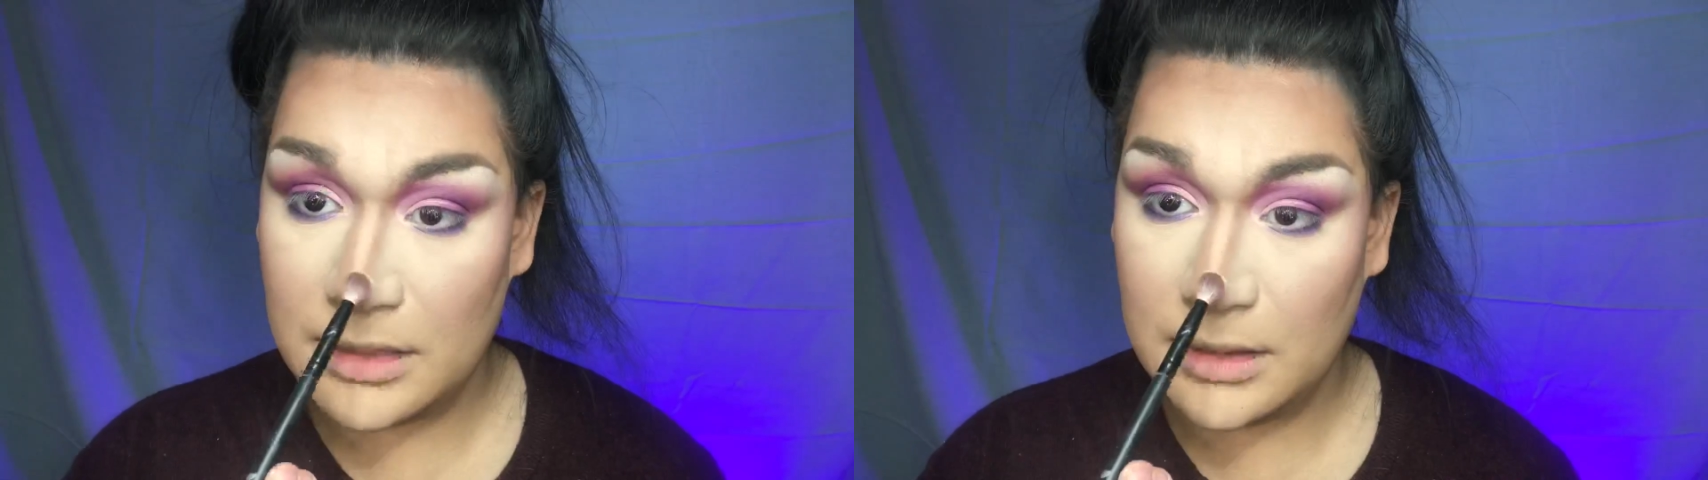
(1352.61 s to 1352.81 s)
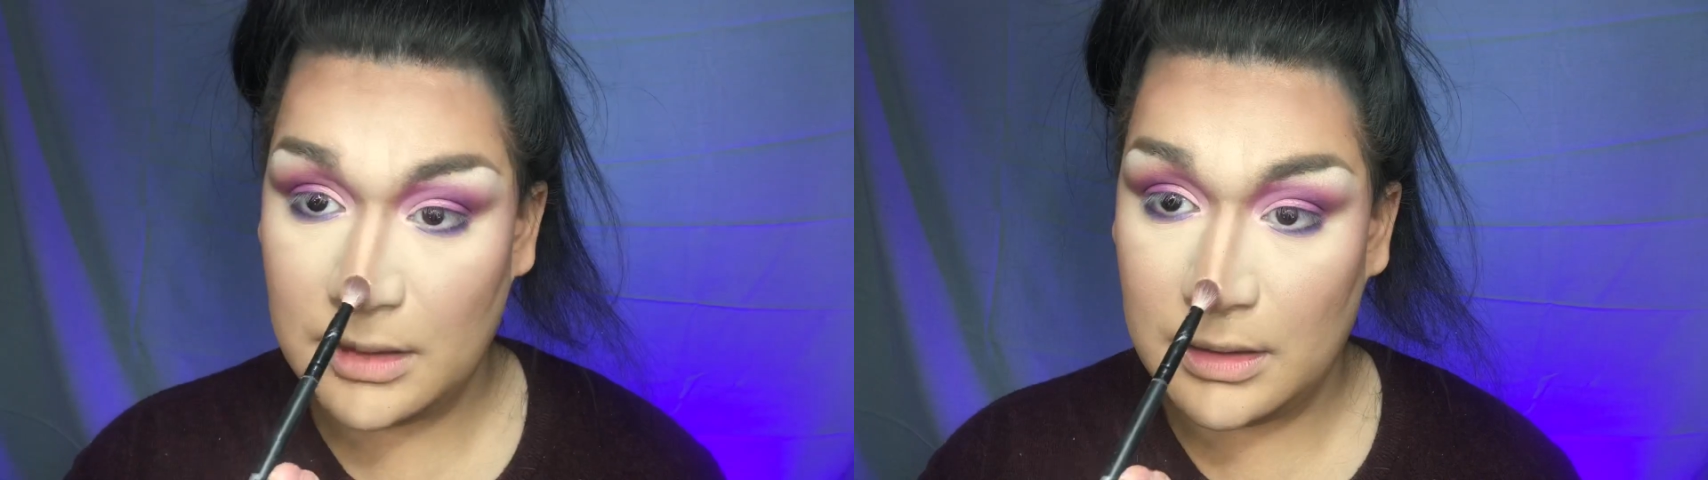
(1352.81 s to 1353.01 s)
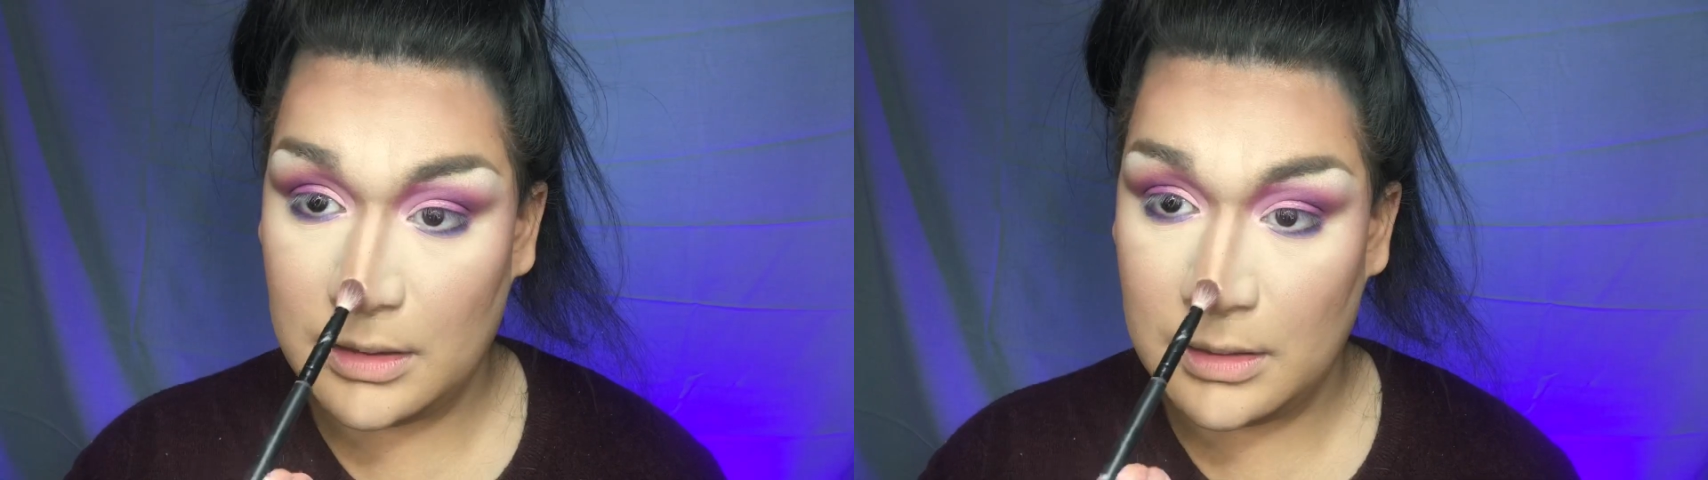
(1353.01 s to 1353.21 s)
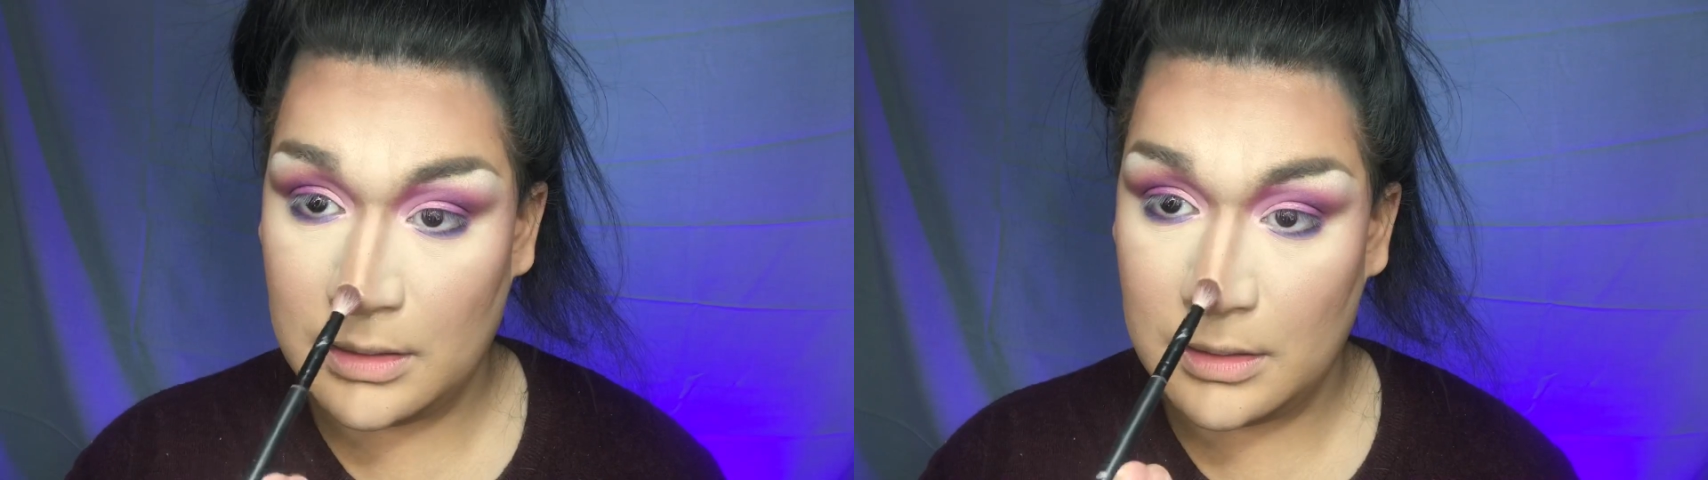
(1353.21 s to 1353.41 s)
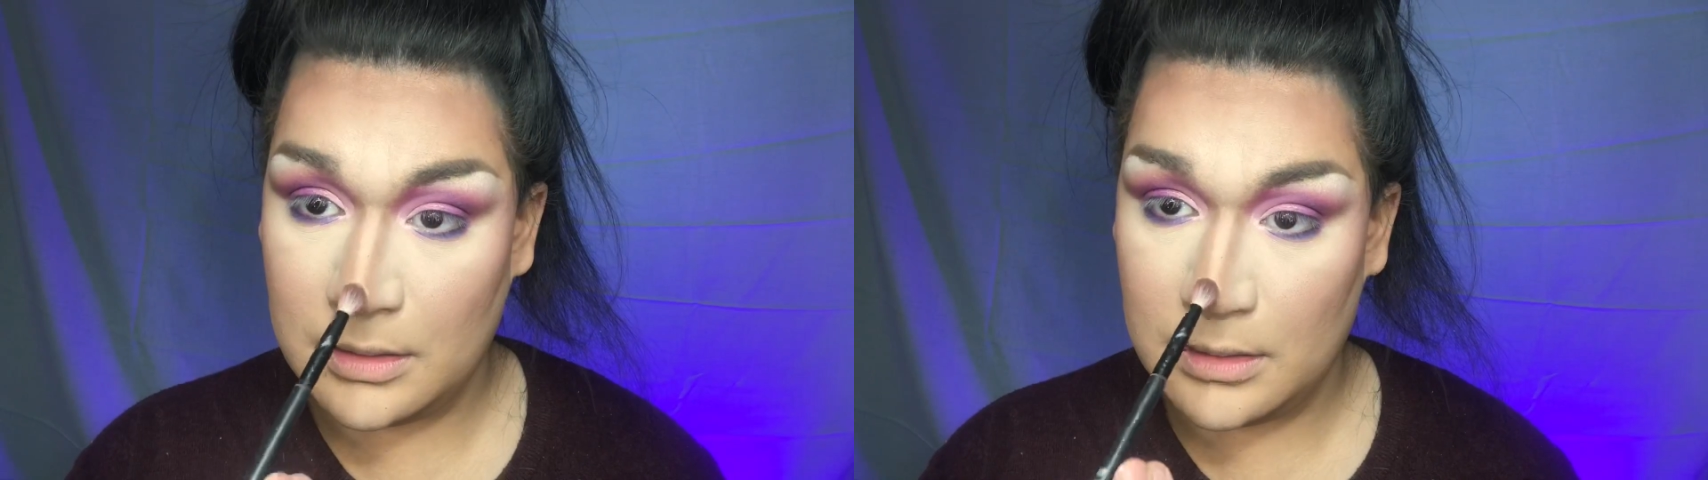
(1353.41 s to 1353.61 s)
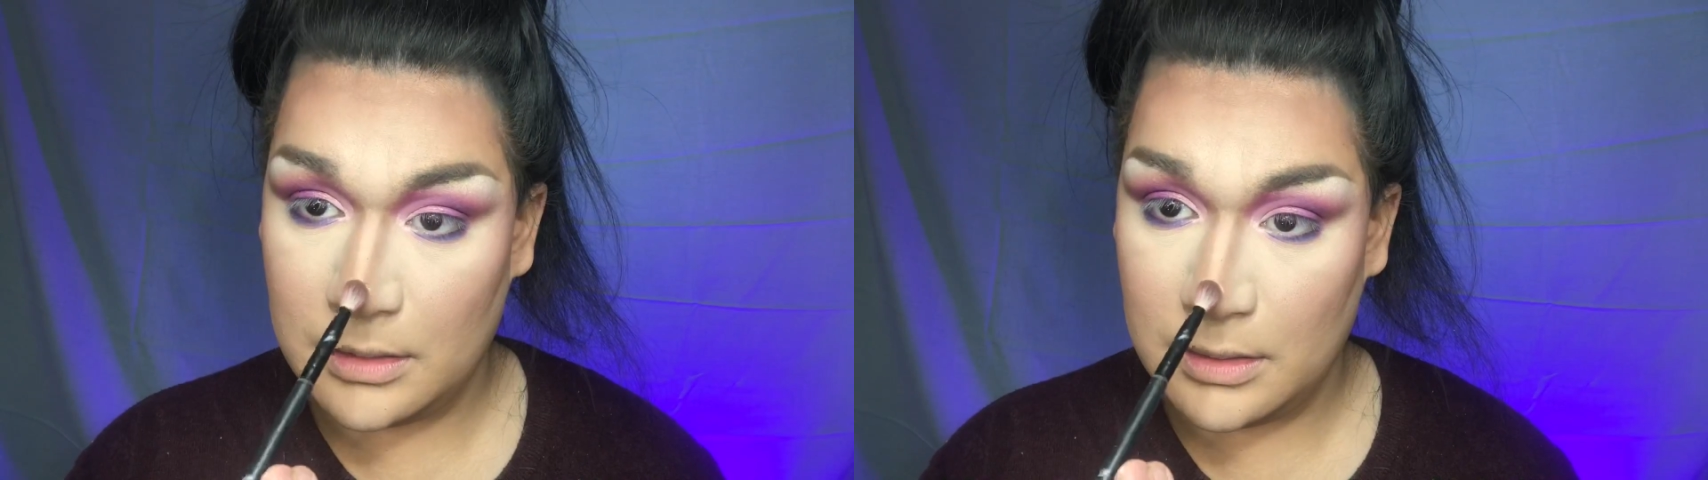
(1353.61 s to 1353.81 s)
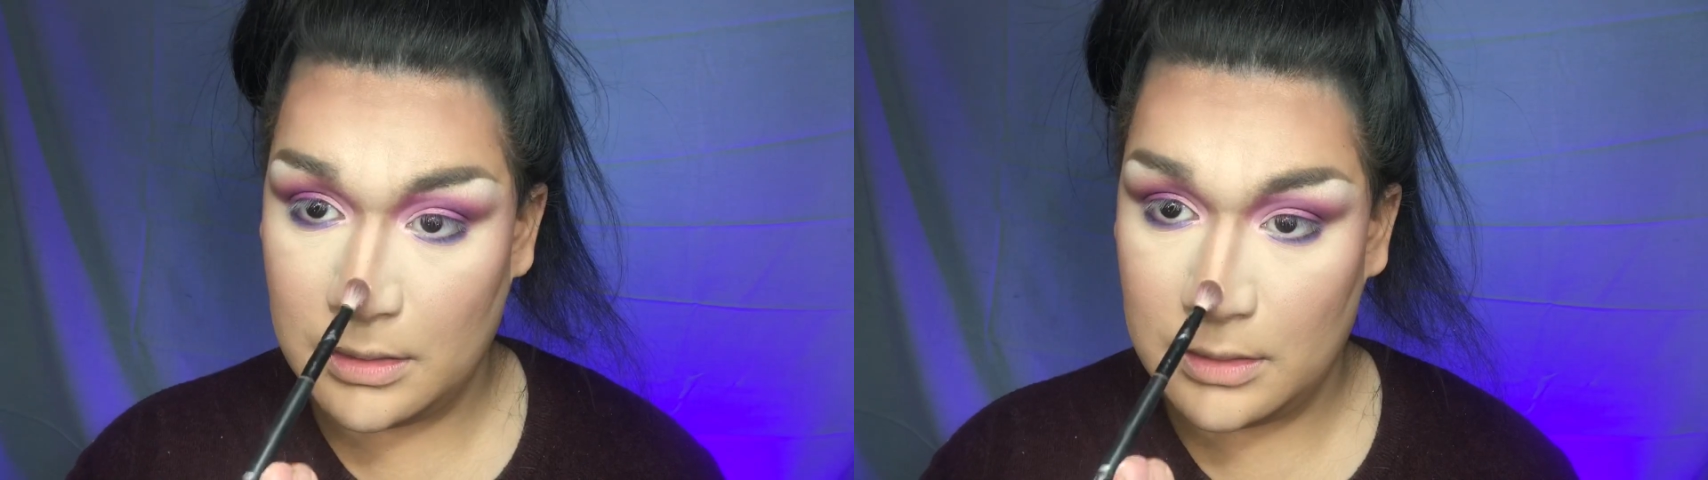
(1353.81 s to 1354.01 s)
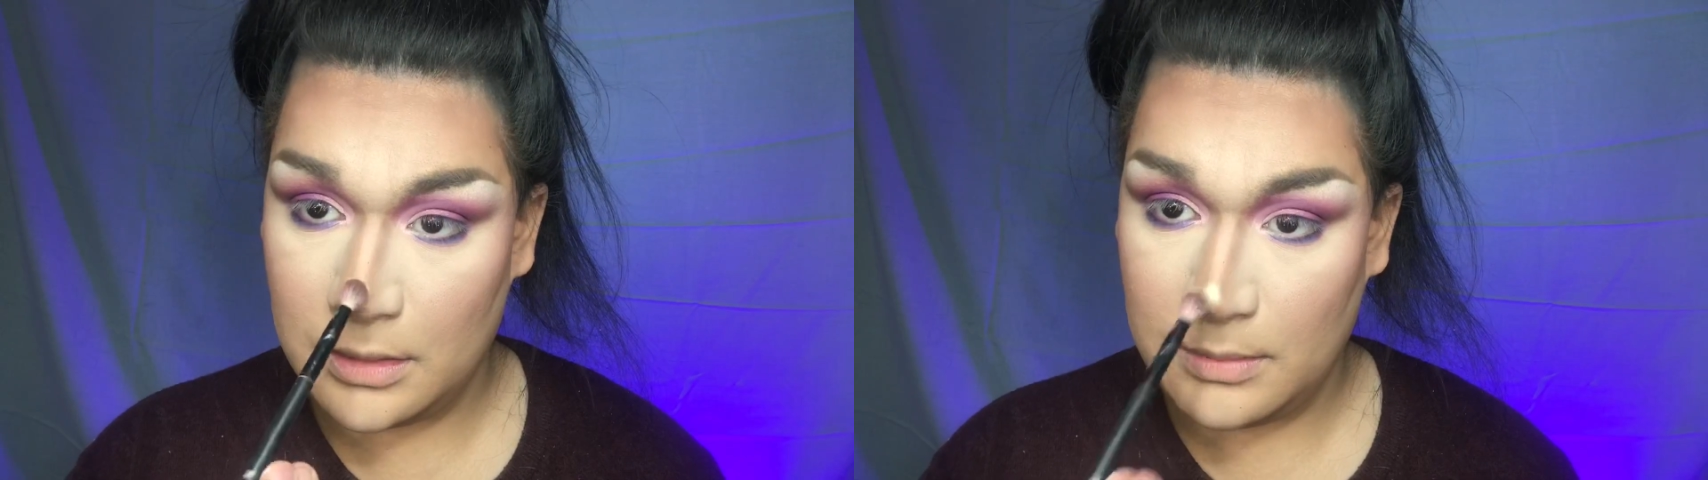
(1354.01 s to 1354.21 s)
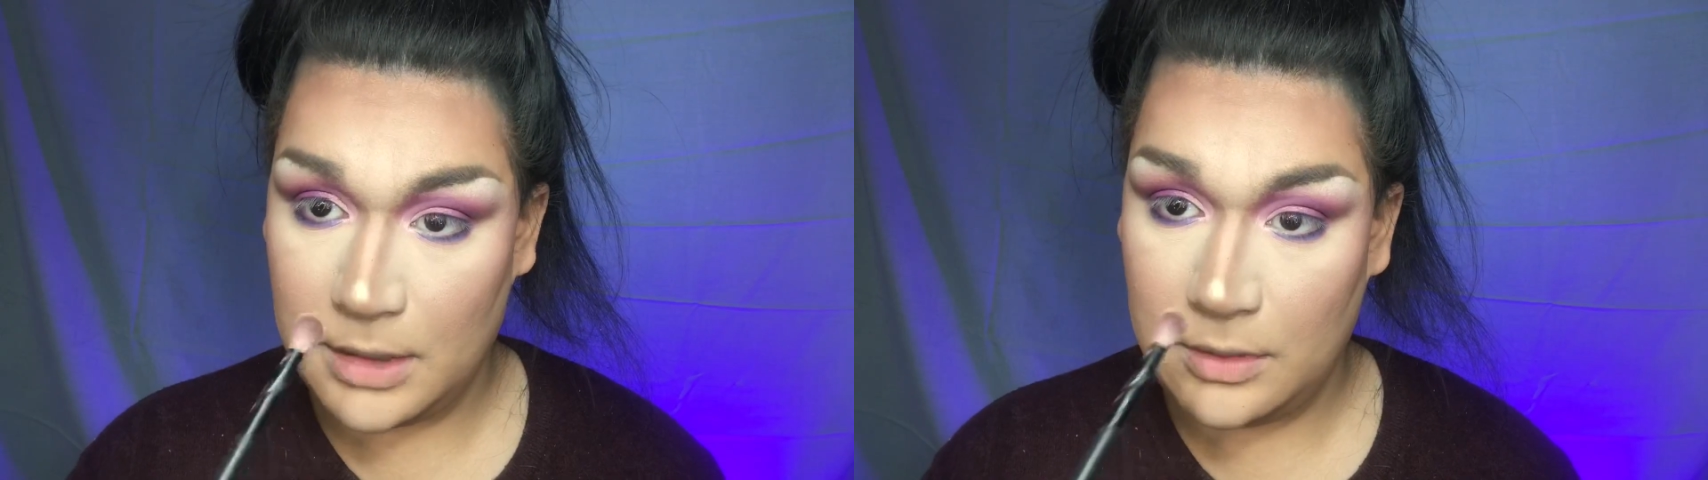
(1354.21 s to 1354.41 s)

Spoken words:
my